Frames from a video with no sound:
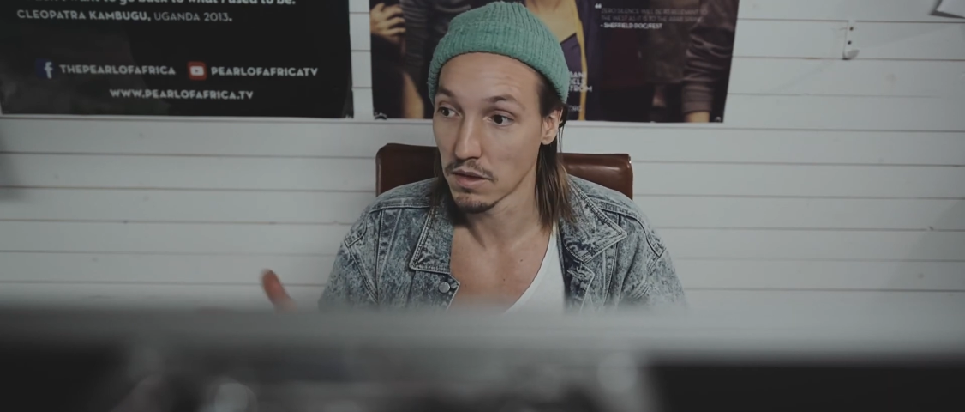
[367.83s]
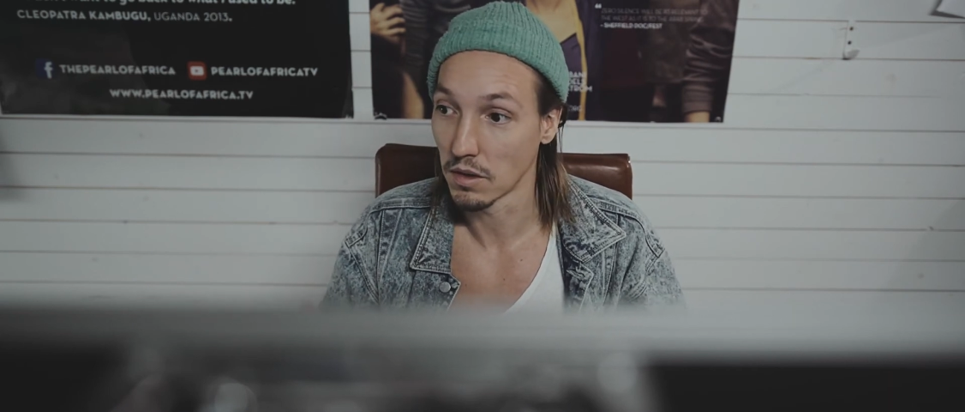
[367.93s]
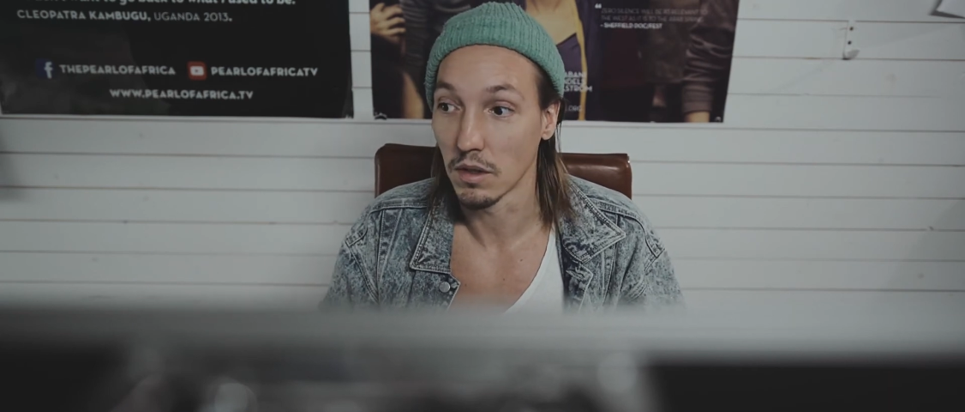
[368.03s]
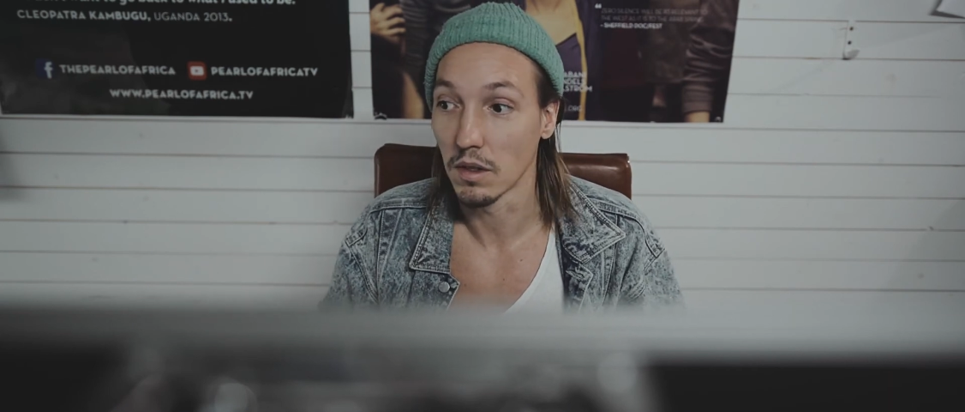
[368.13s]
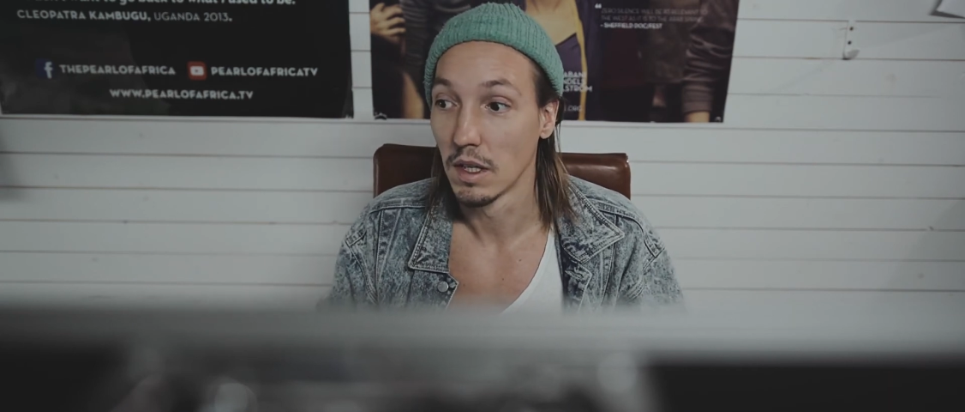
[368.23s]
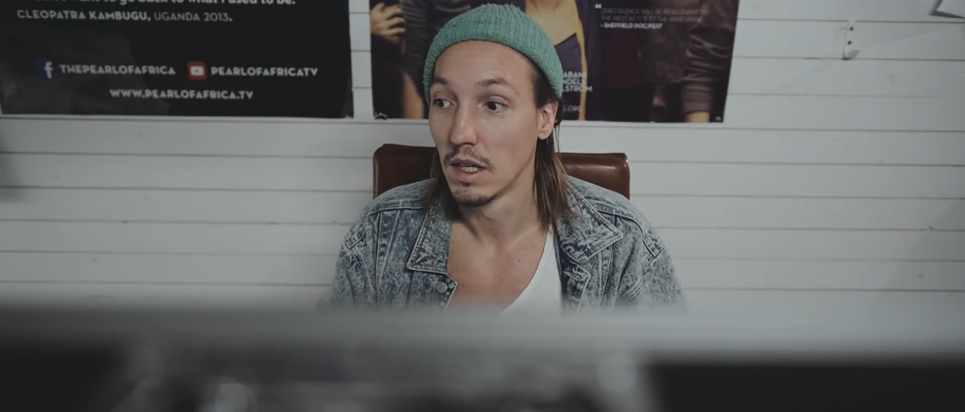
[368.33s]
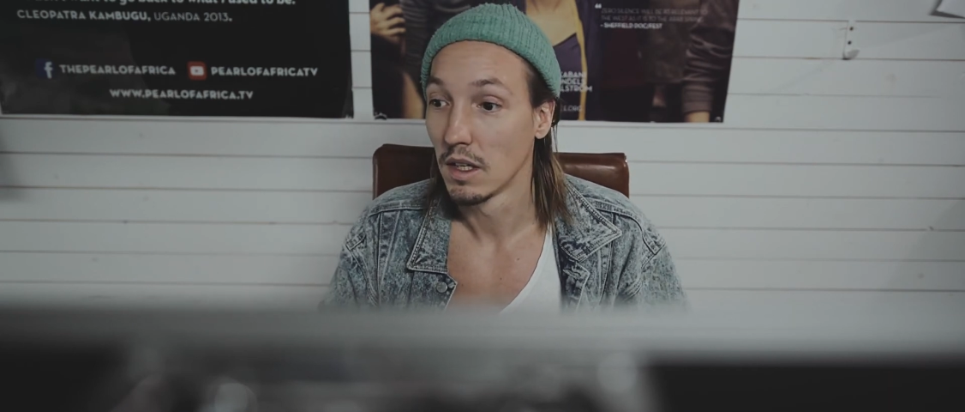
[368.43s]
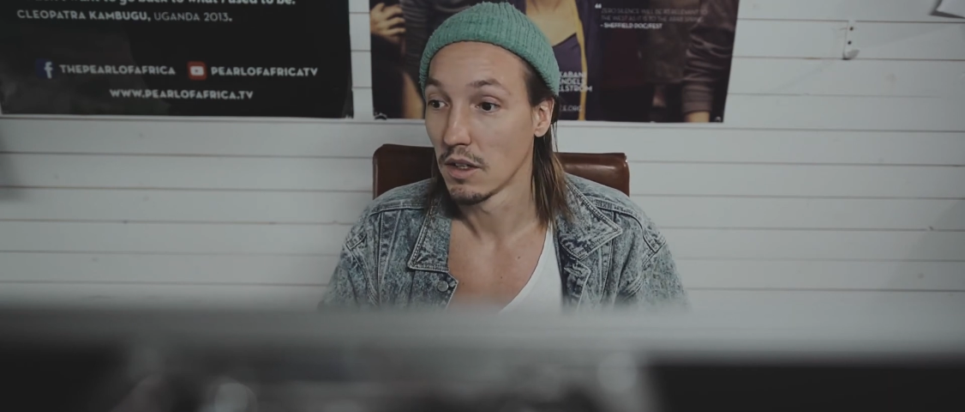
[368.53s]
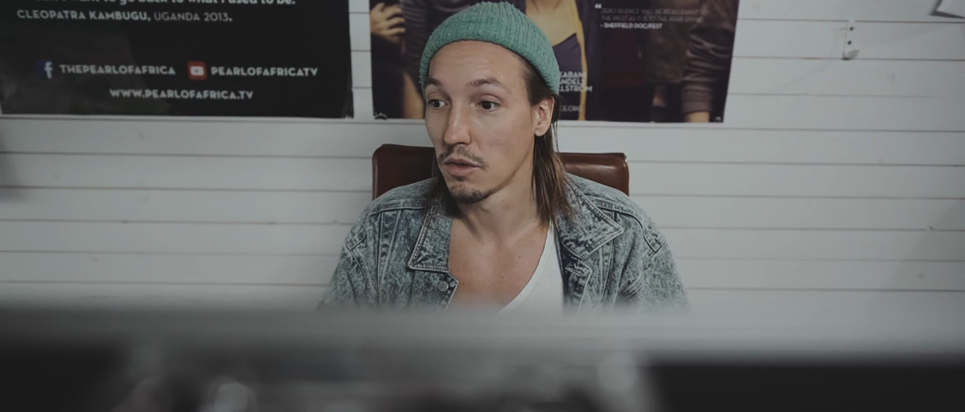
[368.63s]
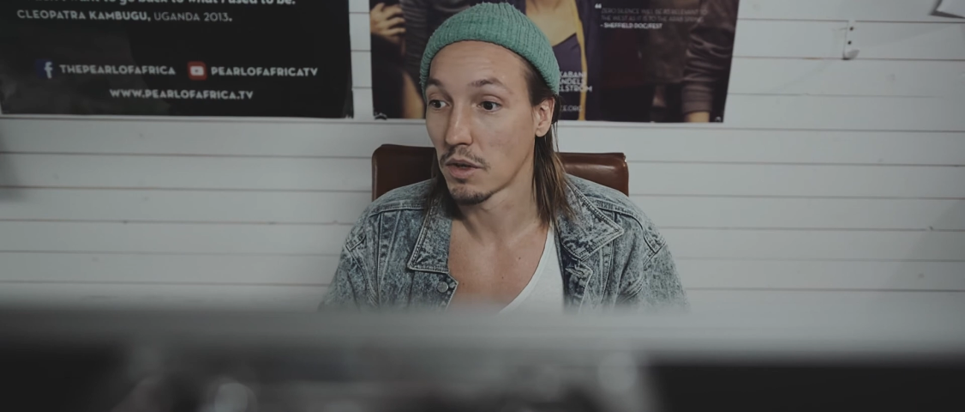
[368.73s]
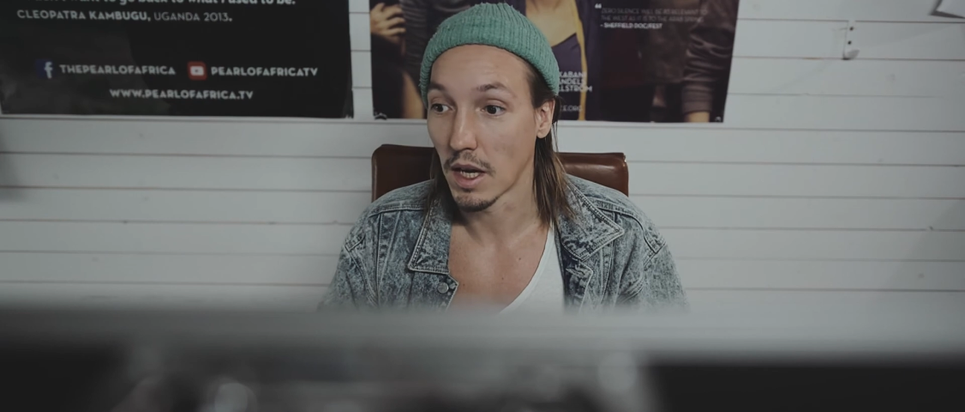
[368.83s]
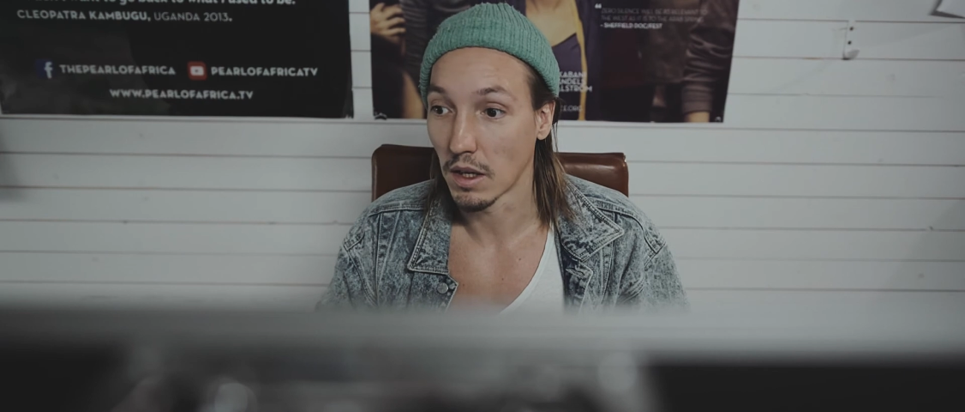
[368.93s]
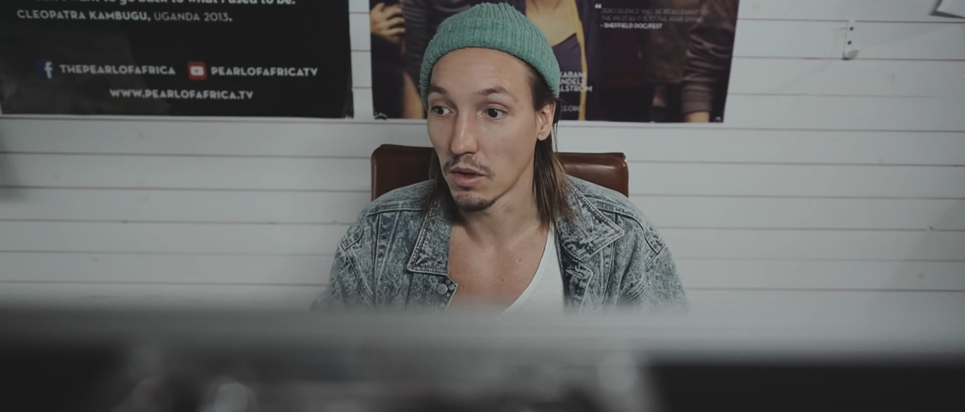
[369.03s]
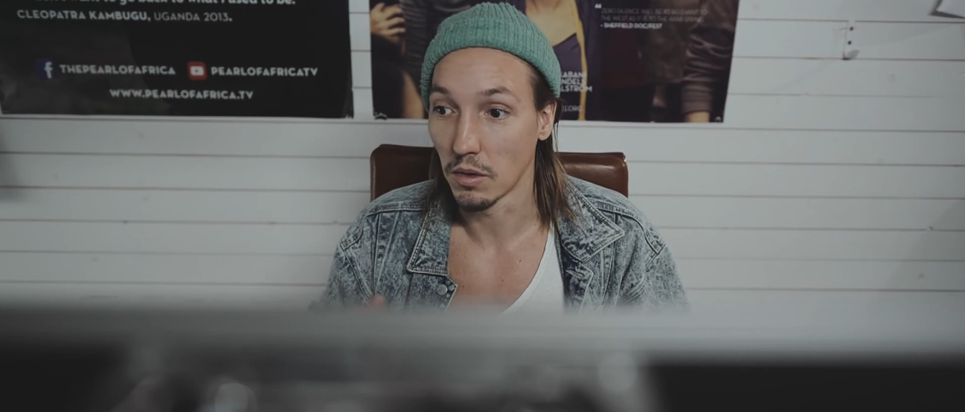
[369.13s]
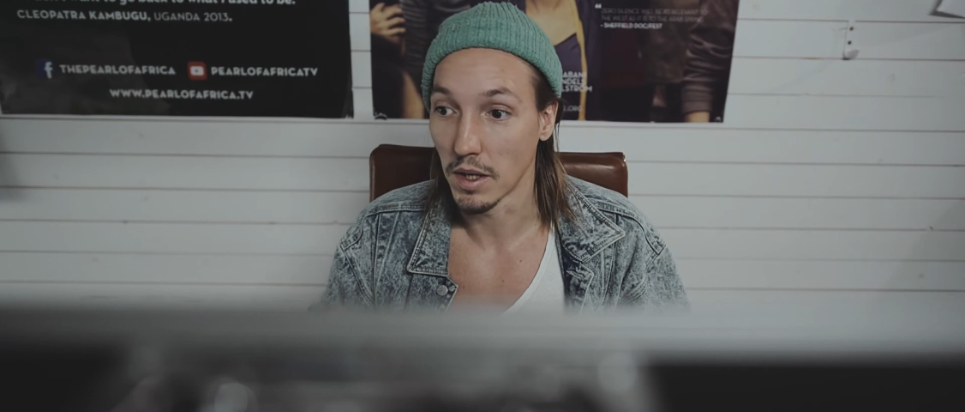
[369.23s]
So you
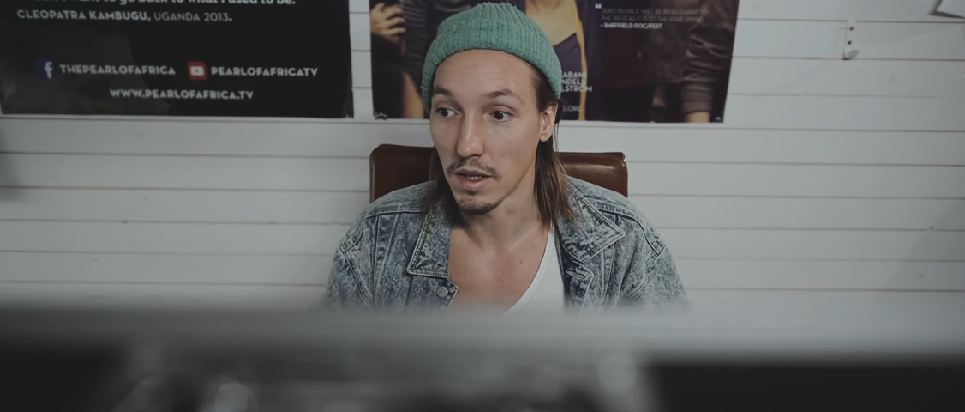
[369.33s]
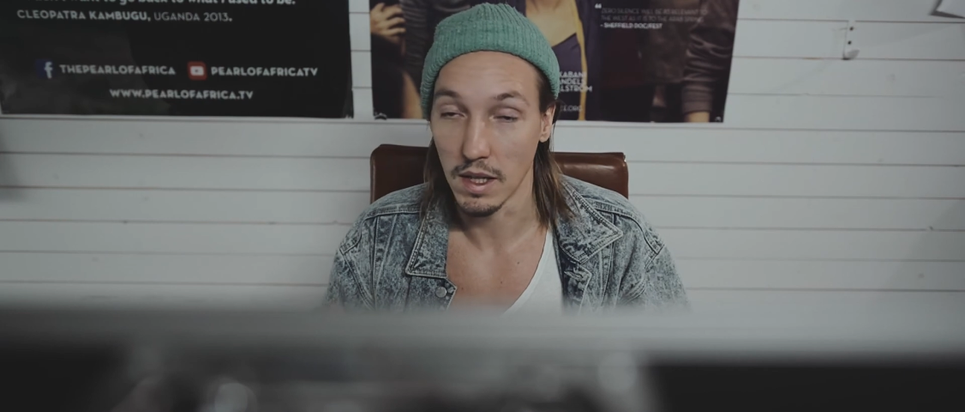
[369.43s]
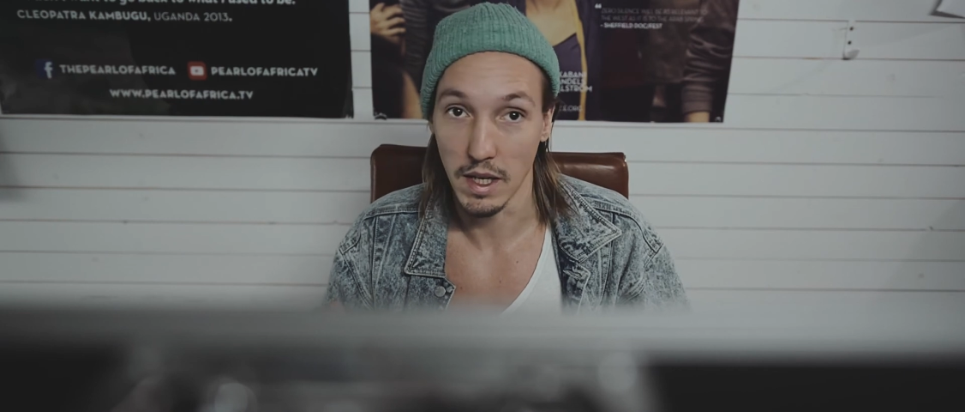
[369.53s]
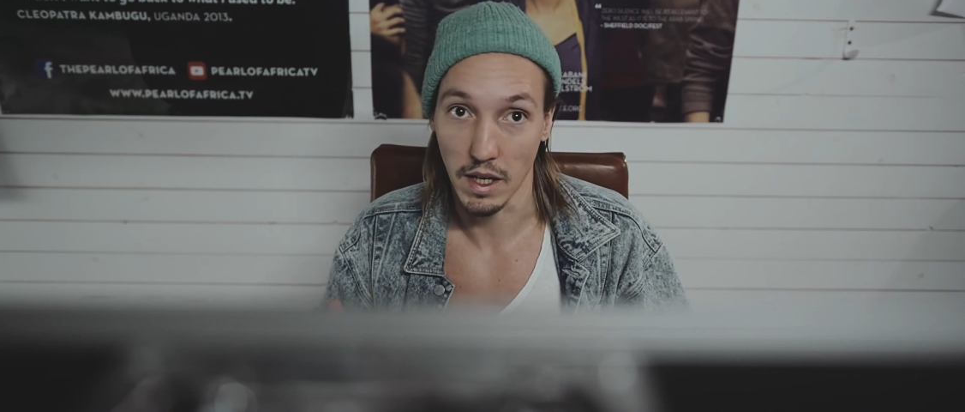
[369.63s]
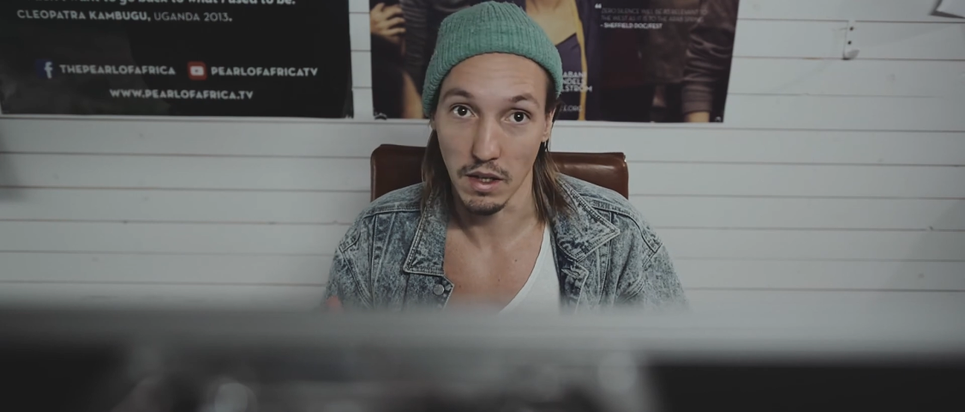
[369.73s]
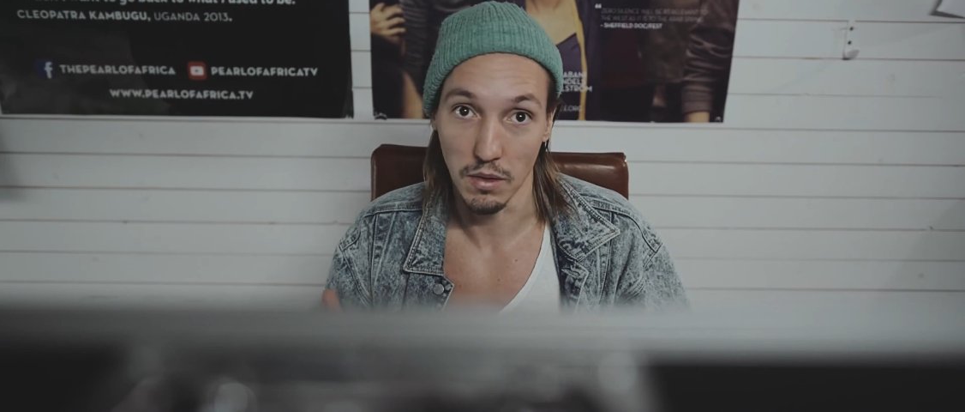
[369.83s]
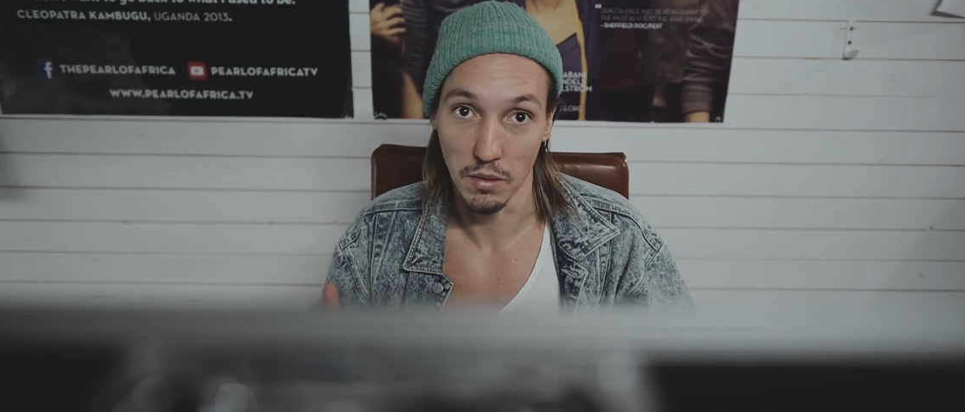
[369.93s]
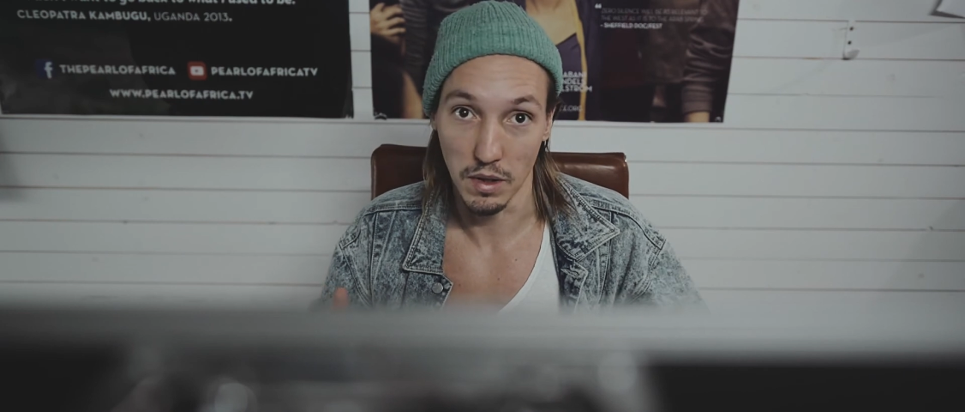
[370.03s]
can't go in like I do